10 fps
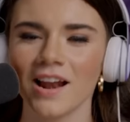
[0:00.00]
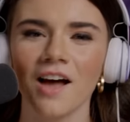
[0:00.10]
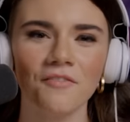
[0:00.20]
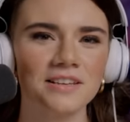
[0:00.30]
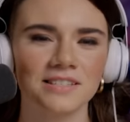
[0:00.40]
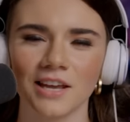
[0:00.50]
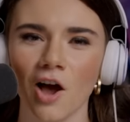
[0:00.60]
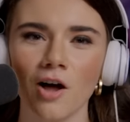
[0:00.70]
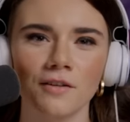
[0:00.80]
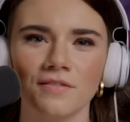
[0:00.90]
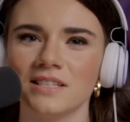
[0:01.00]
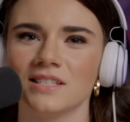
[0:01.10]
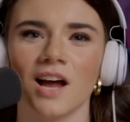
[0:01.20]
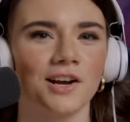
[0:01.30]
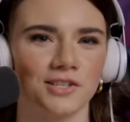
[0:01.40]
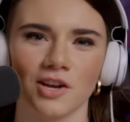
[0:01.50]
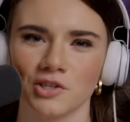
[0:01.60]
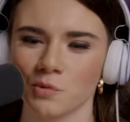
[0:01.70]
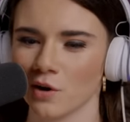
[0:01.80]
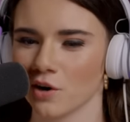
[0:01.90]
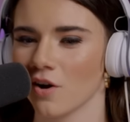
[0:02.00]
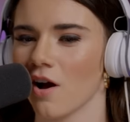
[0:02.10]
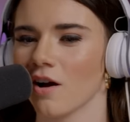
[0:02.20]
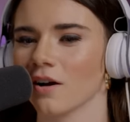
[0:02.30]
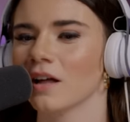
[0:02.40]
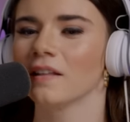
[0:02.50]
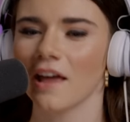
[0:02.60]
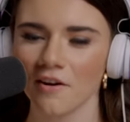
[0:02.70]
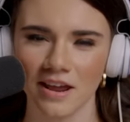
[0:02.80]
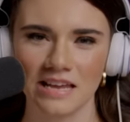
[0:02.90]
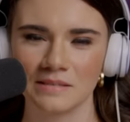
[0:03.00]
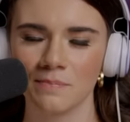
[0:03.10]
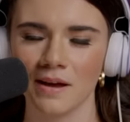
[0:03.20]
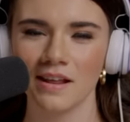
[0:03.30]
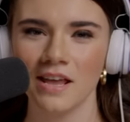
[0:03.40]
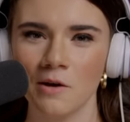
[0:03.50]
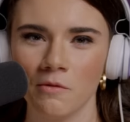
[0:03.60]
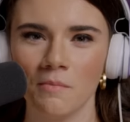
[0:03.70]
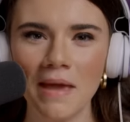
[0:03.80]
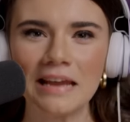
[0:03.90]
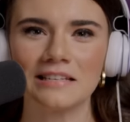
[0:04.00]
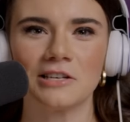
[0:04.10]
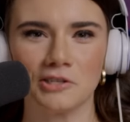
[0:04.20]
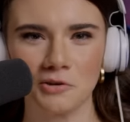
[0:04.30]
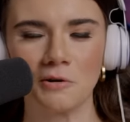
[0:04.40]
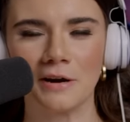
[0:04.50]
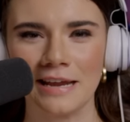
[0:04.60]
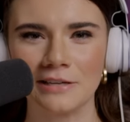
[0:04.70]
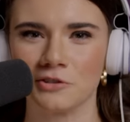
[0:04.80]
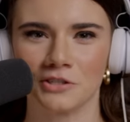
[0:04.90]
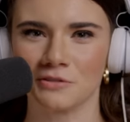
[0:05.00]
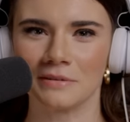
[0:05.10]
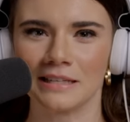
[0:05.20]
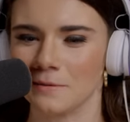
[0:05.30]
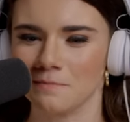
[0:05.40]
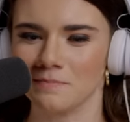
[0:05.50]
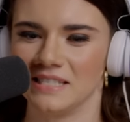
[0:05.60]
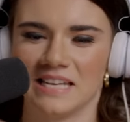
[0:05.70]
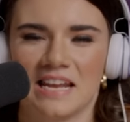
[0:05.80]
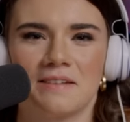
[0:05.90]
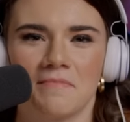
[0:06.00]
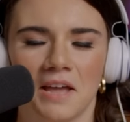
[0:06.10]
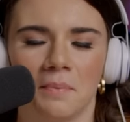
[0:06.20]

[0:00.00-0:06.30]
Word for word: And obviously, all of these dunks on Twitter are hilarious, but what makes this story just really zing, in my